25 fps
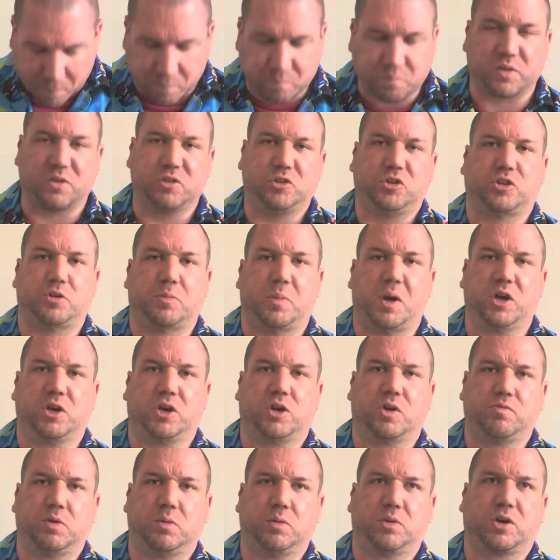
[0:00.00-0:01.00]
I think
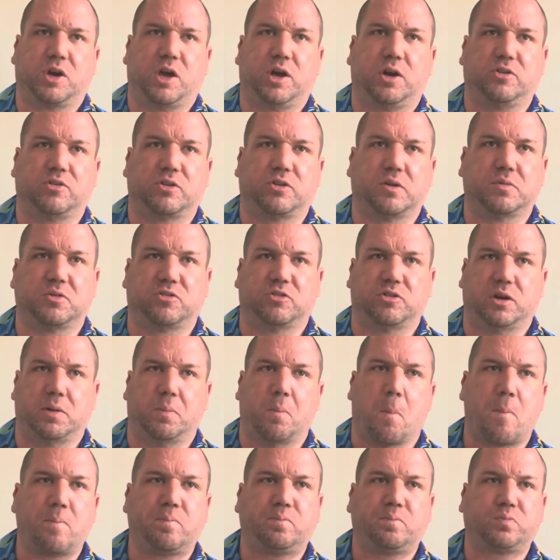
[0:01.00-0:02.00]
Jamaican rum cake is
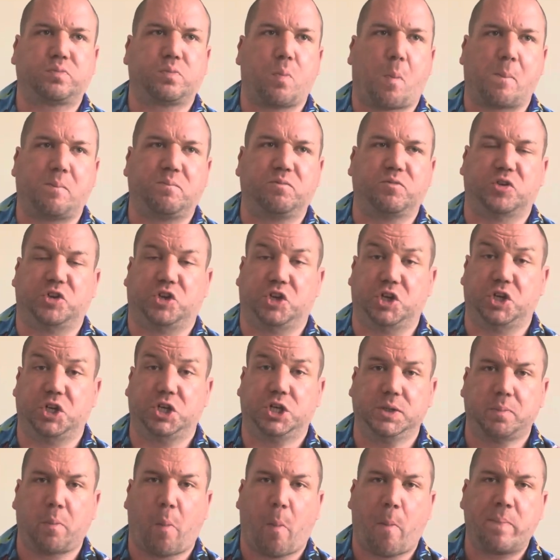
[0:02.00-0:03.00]
obviously the
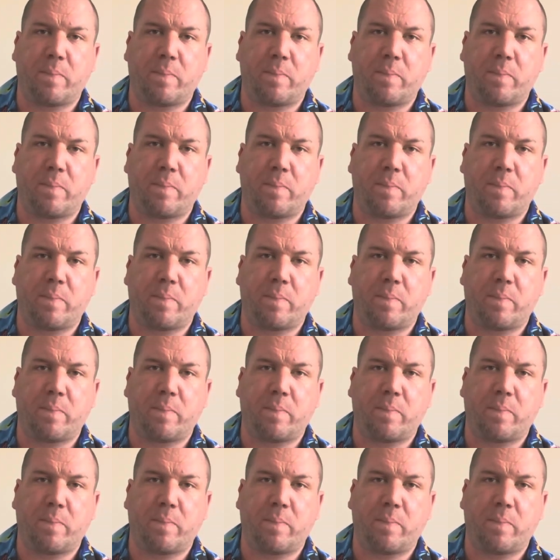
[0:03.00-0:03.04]
ginger.